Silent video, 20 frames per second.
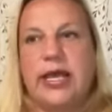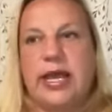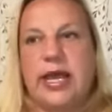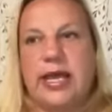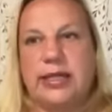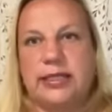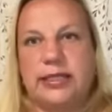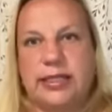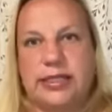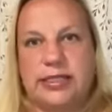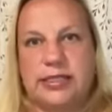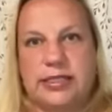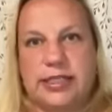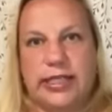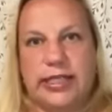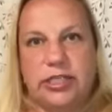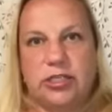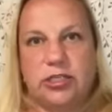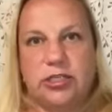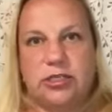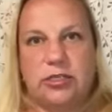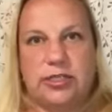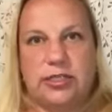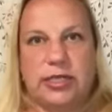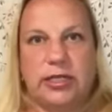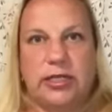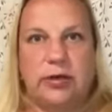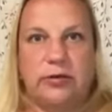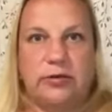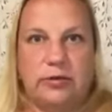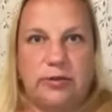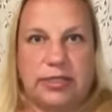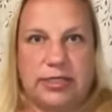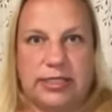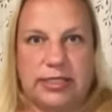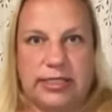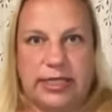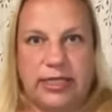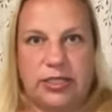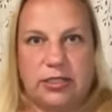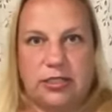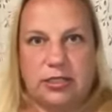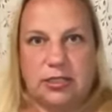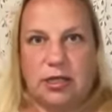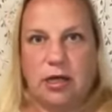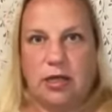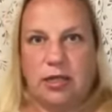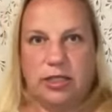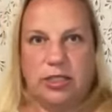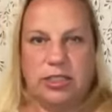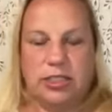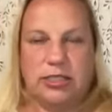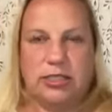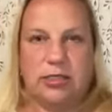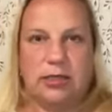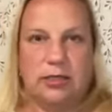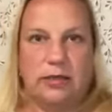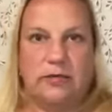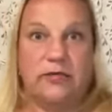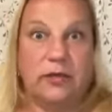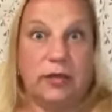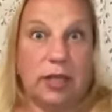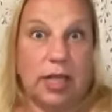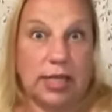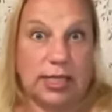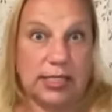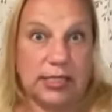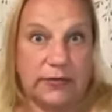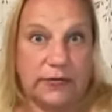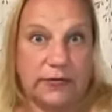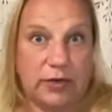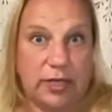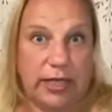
and these teachers that go through these teachers colleges are the philosopher